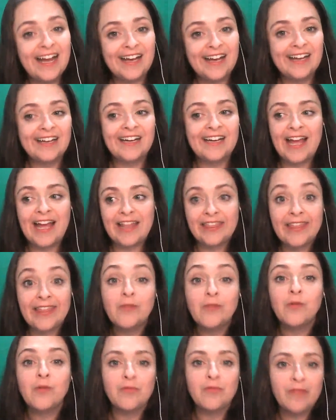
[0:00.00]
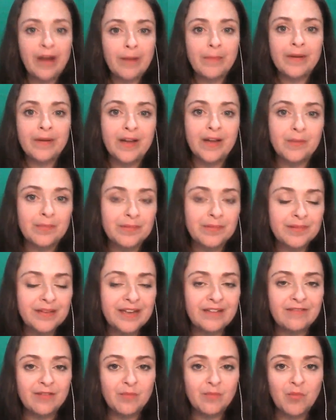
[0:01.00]
And they will ramp it up
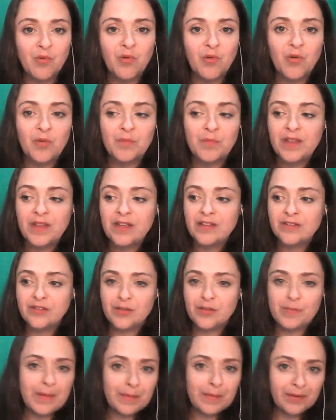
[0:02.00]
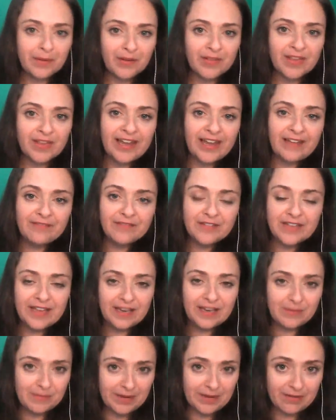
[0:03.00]
even more. So people on the left
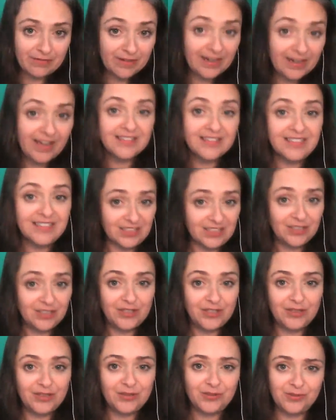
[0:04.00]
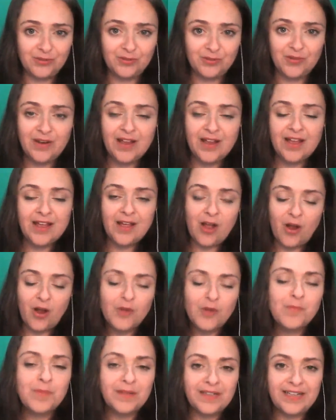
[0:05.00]
can be reluctant to
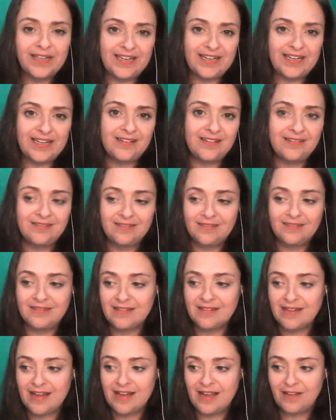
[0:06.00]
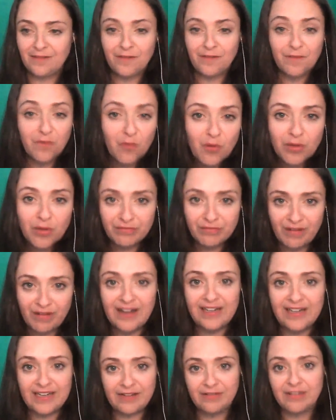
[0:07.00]
openly and
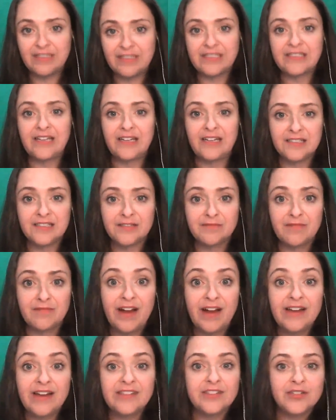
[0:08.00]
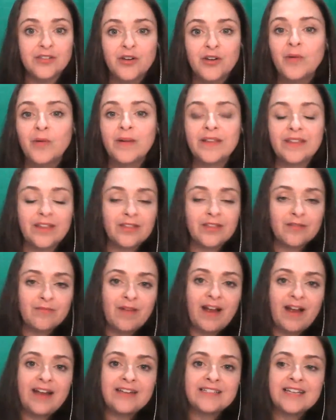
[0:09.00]
forthrightly criticize the right, knowing that the
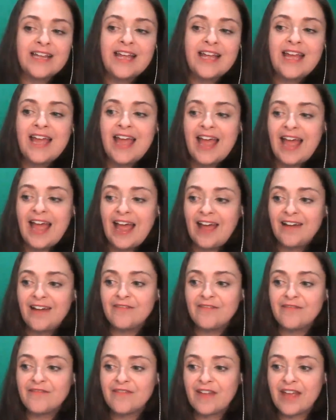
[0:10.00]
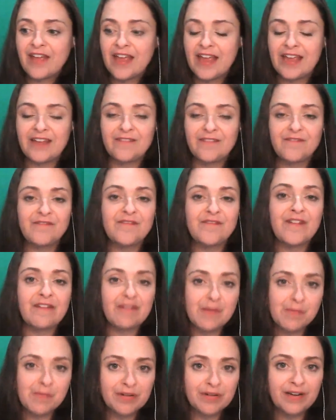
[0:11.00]
right have a
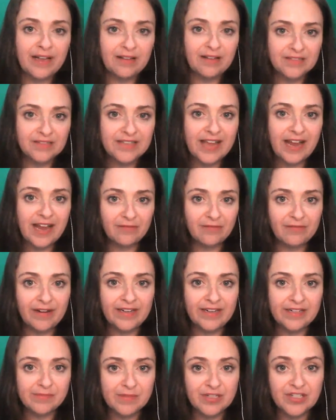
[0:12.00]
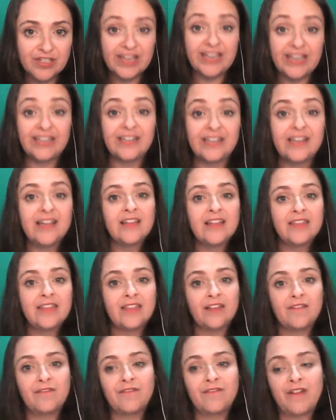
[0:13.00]
very pronounced outrage machine
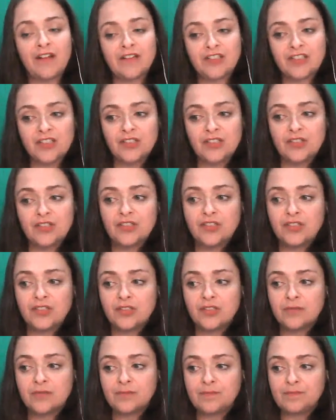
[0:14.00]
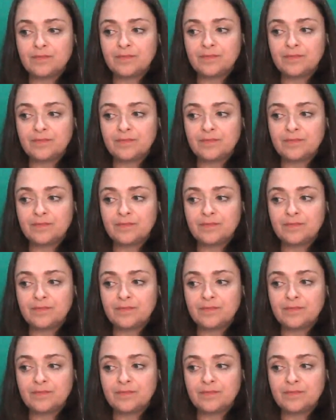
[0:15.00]
that functions